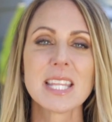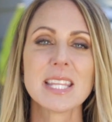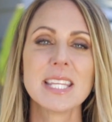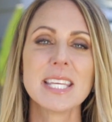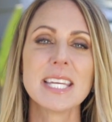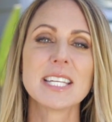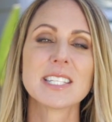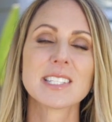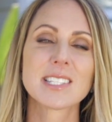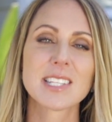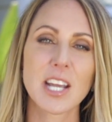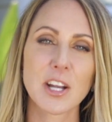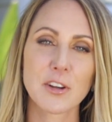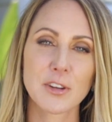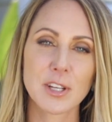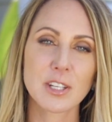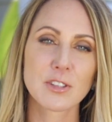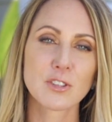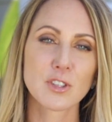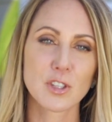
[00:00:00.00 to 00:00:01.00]
The
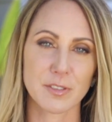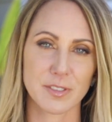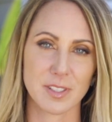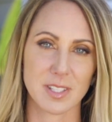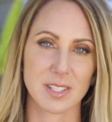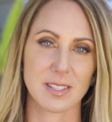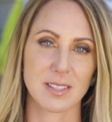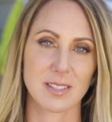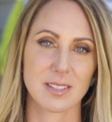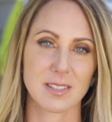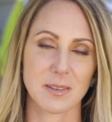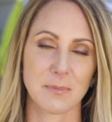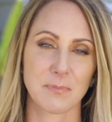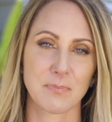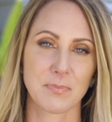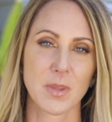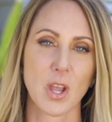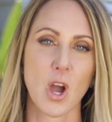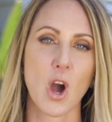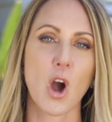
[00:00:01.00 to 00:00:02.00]
enteric nervous system
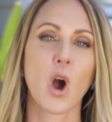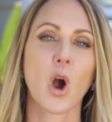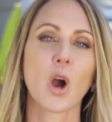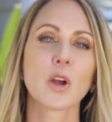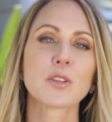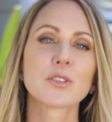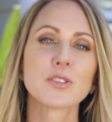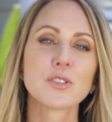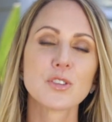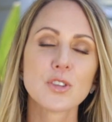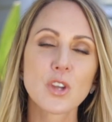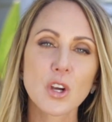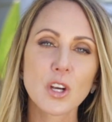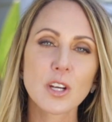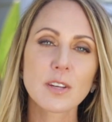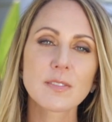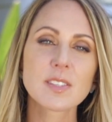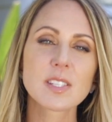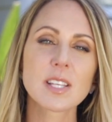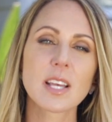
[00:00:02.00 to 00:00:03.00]
are the
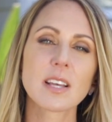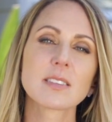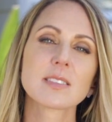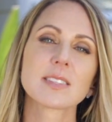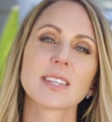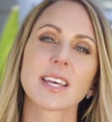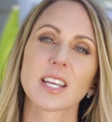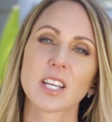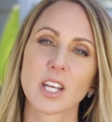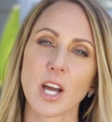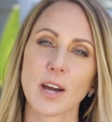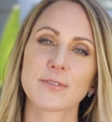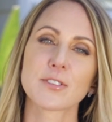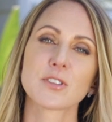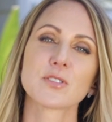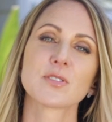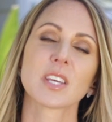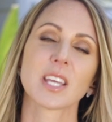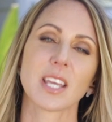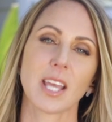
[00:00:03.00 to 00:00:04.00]
nerve cells that
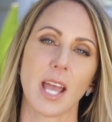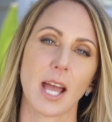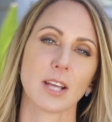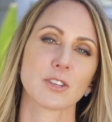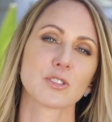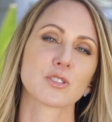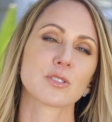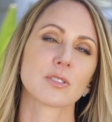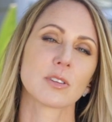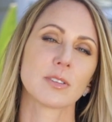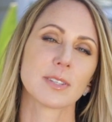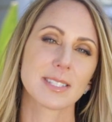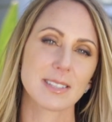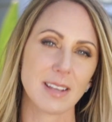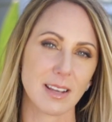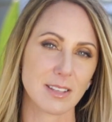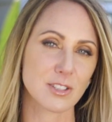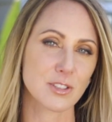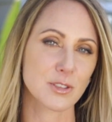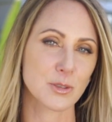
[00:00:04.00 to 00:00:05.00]
govern the
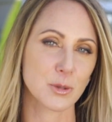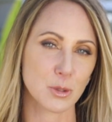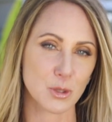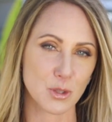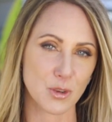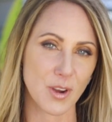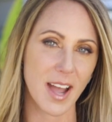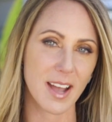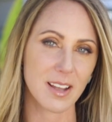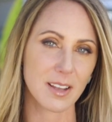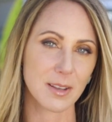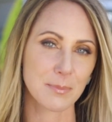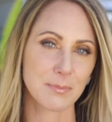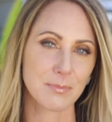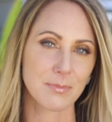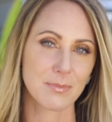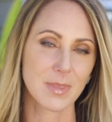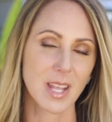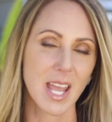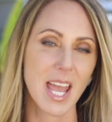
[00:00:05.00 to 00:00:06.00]
gastrointestinal tract.
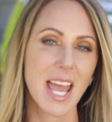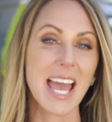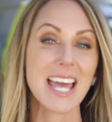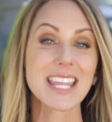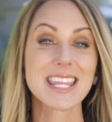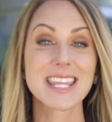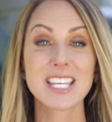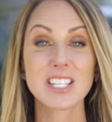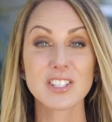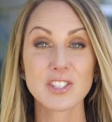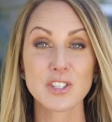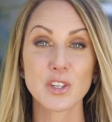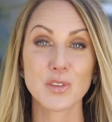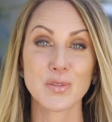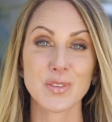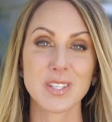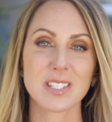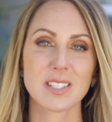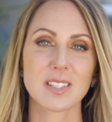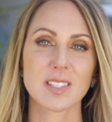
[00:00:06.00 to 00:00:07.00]
And this
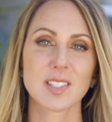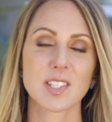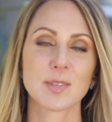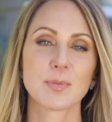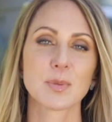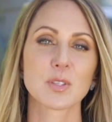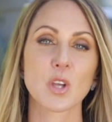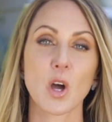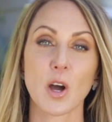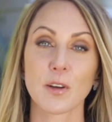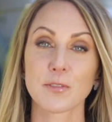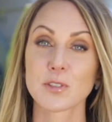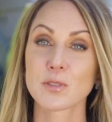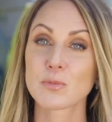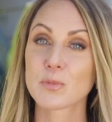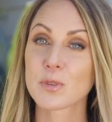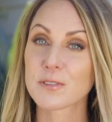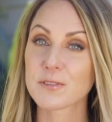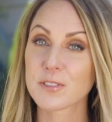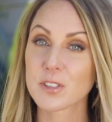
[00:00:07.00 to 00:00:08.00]
nervous system is
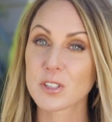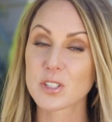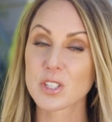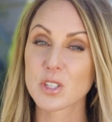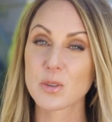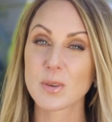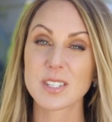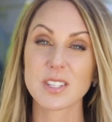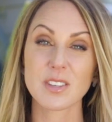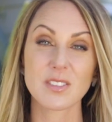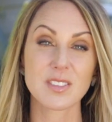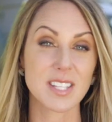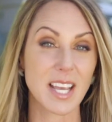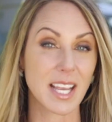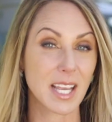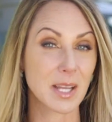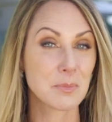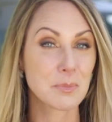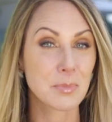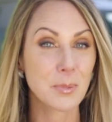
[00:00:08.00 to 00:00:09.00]
often referred to as our
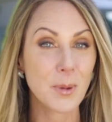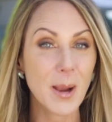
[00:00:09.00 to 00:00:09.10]
second